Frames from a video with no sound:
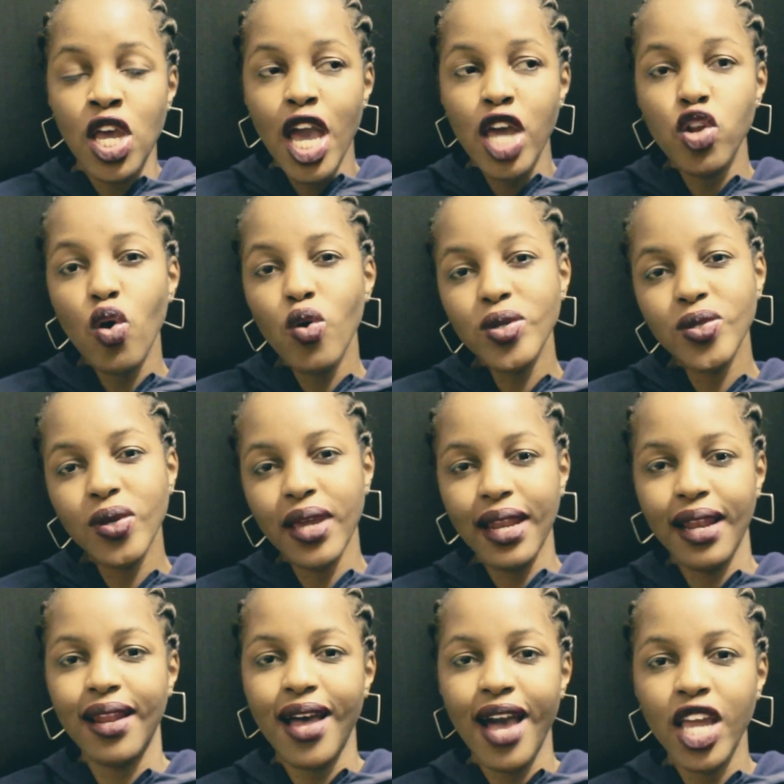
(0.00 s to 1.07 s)
And also in
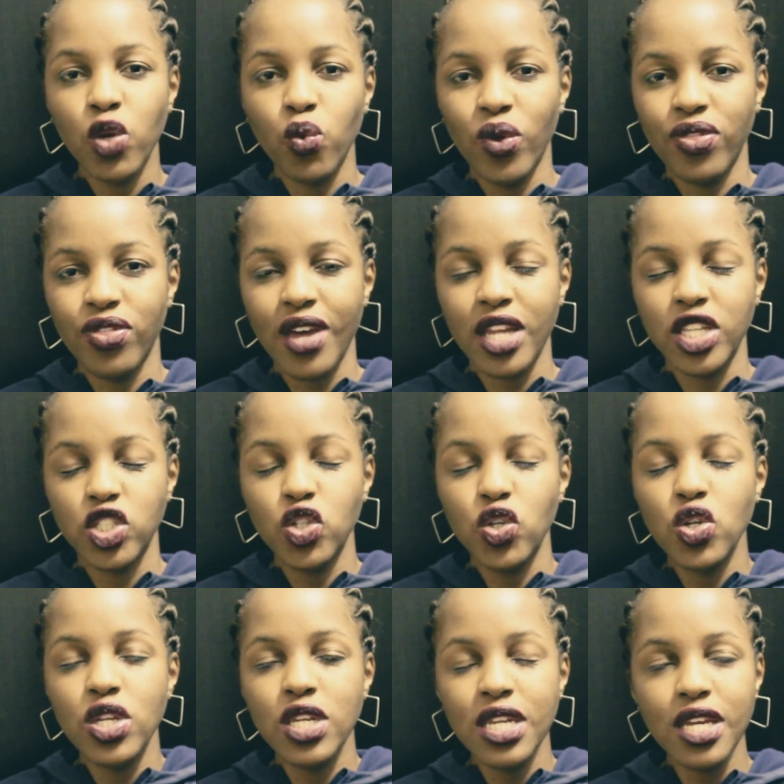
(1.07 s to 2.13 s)
line with that,
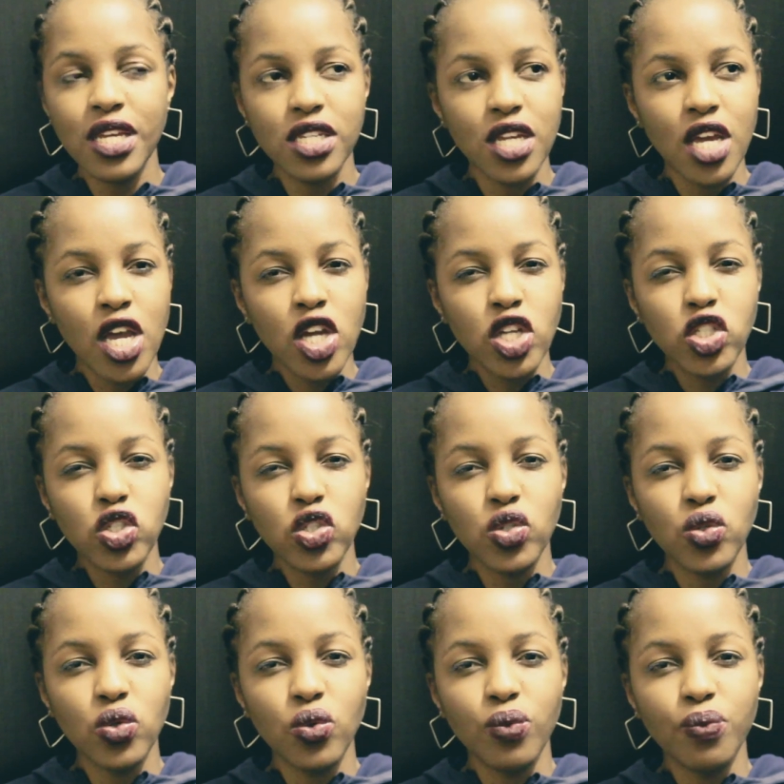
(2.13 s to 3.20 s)
you need
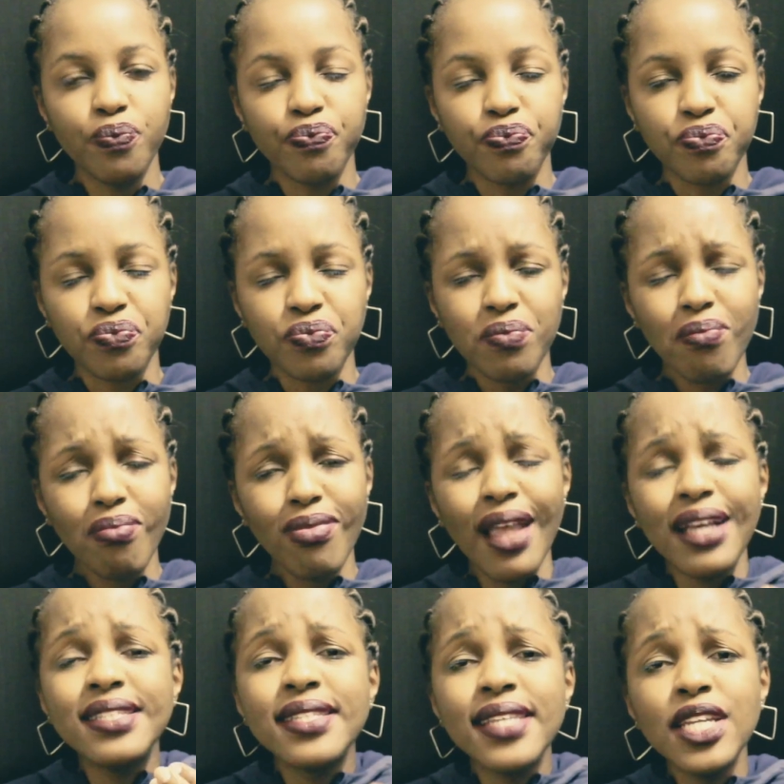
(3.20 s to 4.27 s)
to
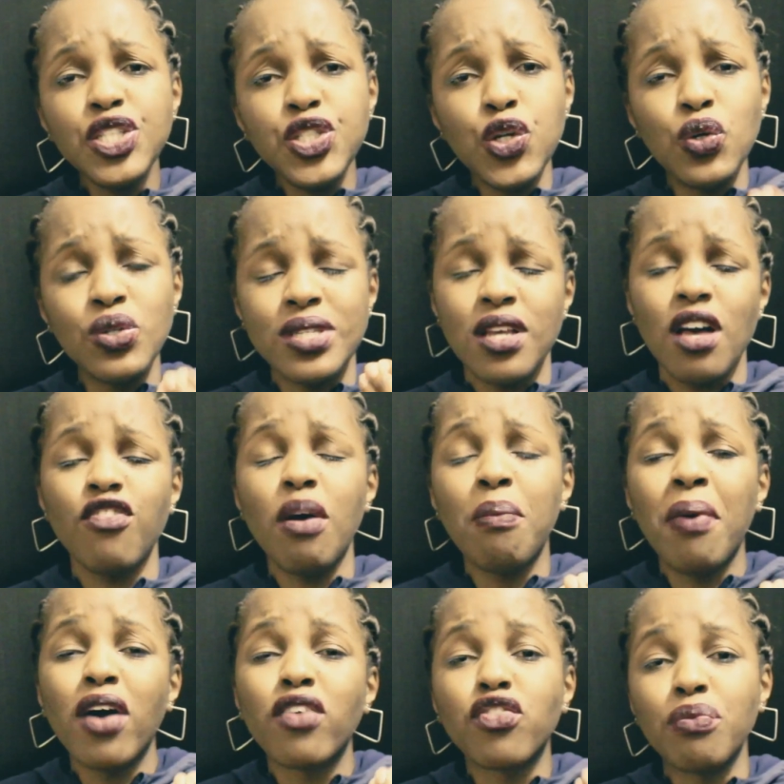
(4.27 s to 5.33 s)
set yourself
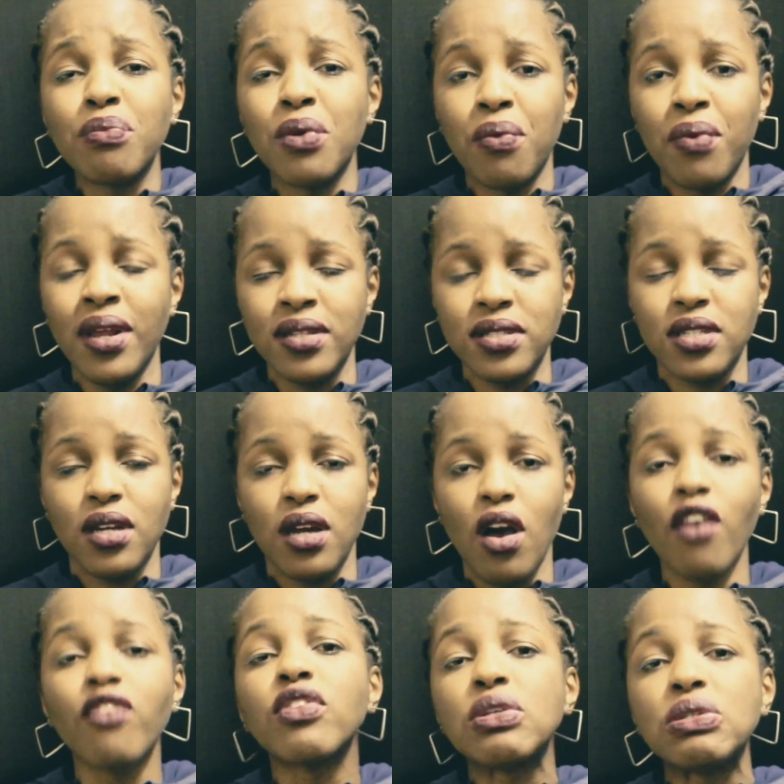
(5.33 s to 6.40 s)
apart from the rest
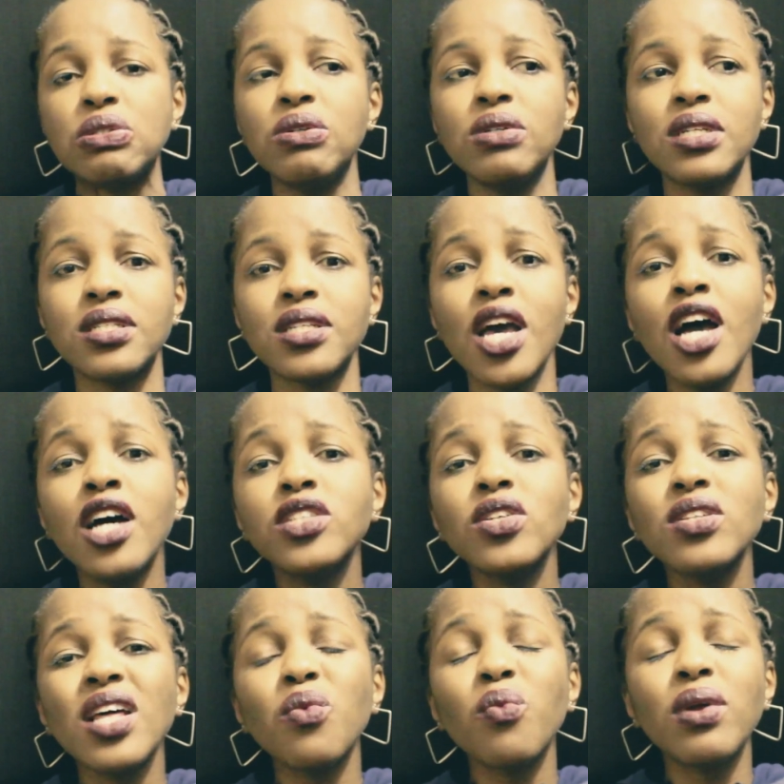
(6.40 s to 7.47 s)
of the students
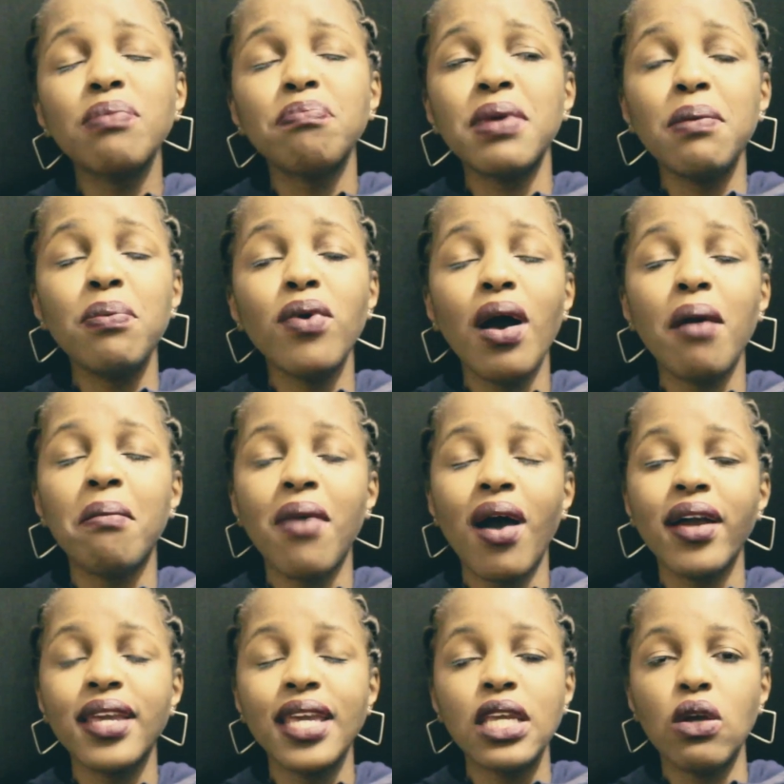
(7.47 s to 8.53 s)
so that when people are
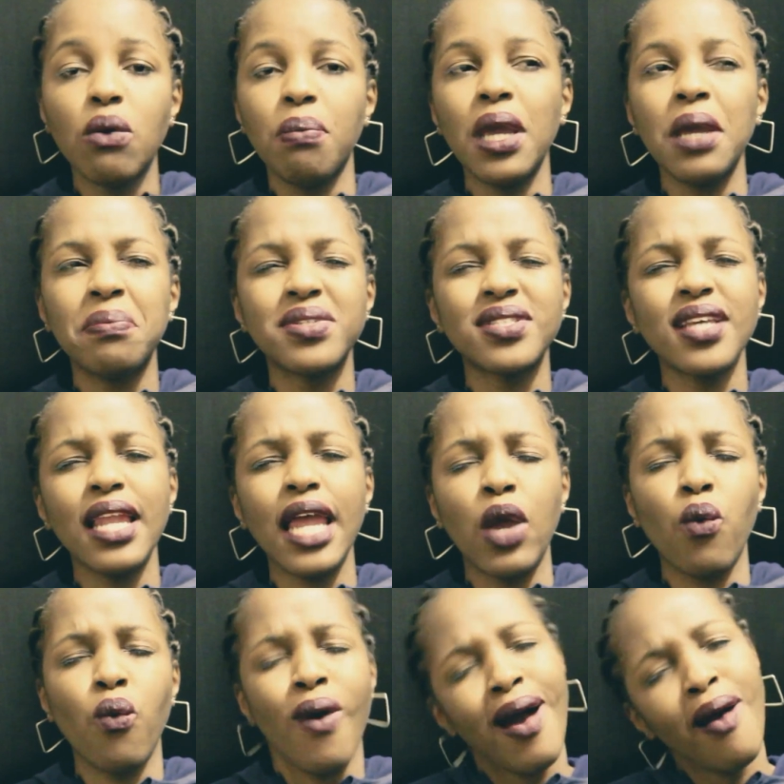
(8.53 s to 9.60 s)
marking your papers, they're
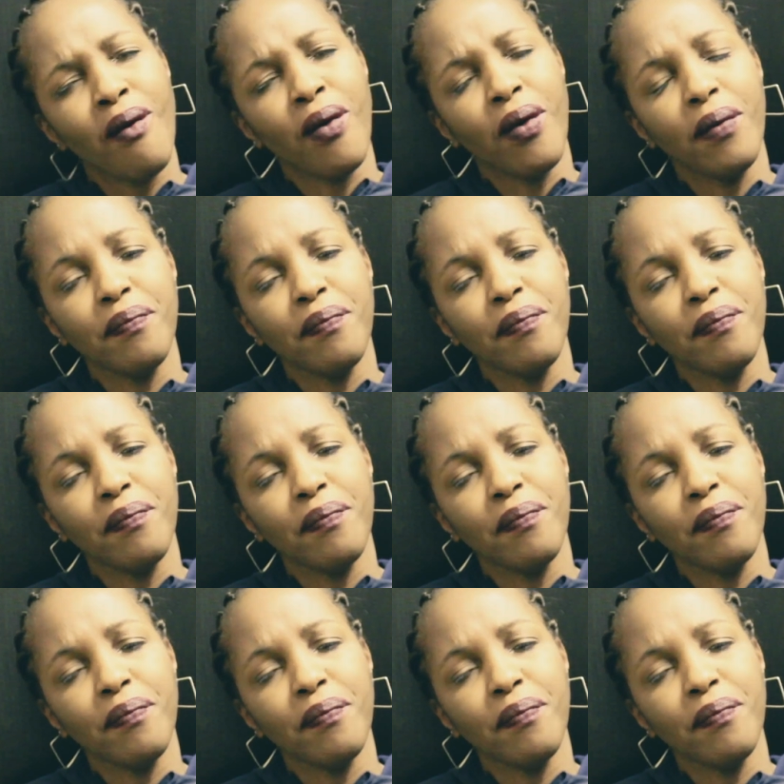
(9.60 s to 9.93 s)
like, wow,